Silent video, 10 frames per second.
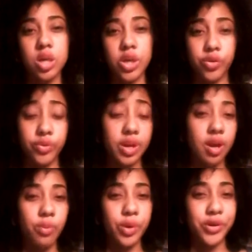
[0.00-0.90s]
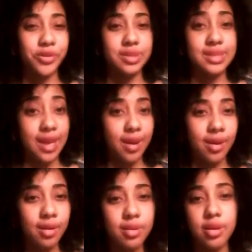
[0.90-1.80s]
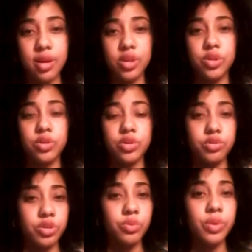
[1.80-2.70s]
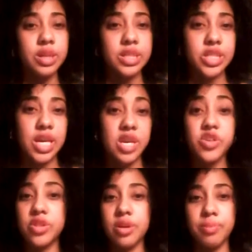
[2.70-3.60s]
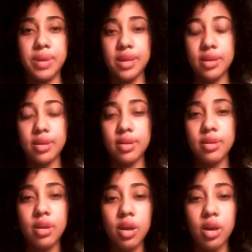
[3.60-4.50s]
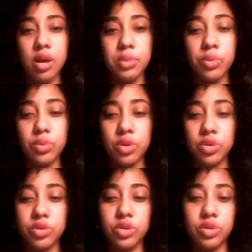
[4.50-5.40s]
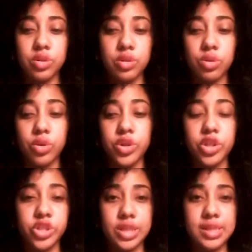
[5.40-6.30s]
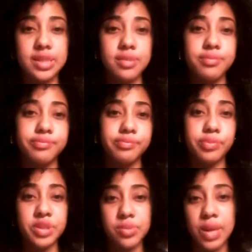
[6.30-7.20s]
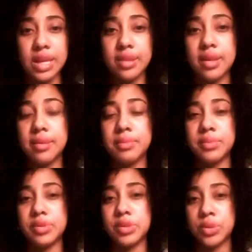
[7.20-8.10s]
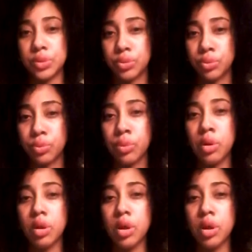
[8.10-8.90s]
agree on what you're saying. You want to change their opinion. You're just persuading them to.